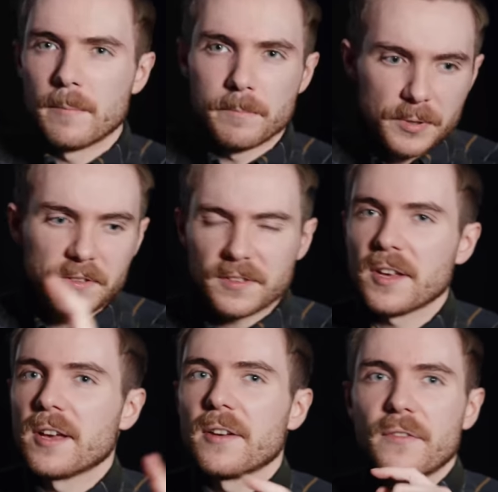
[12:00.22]
But
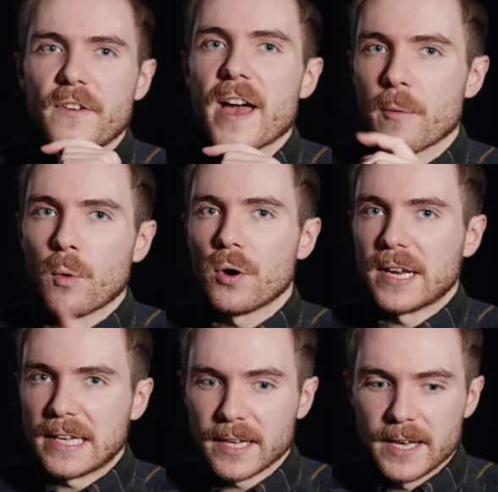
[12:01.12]
uh, fair
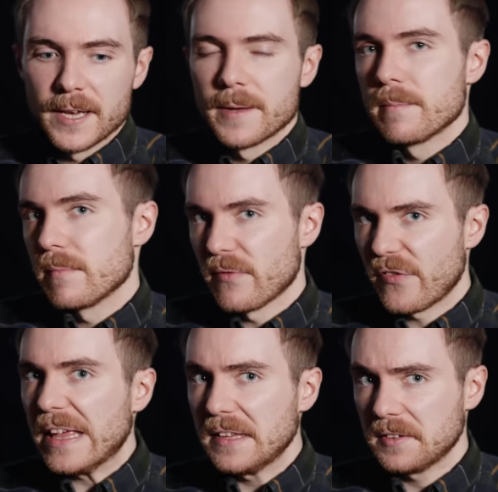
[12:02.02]
warning,
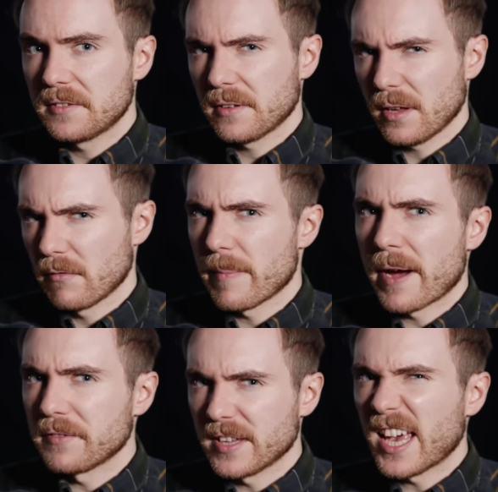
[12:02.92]
things are
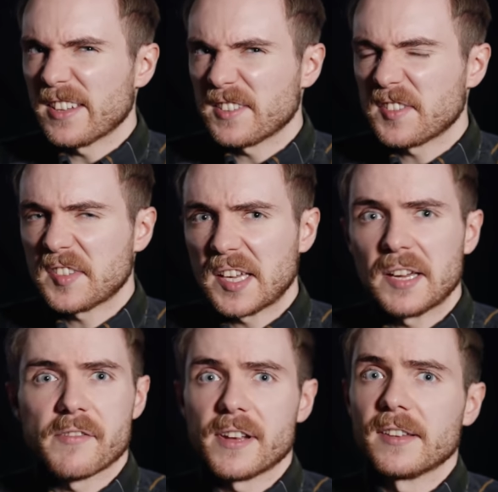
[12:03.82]
about to get
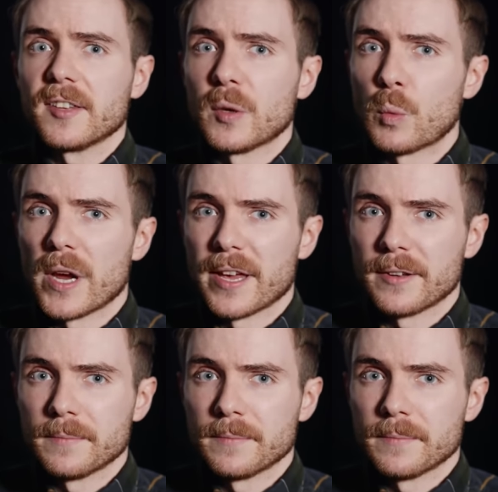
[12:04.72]
seriously weird.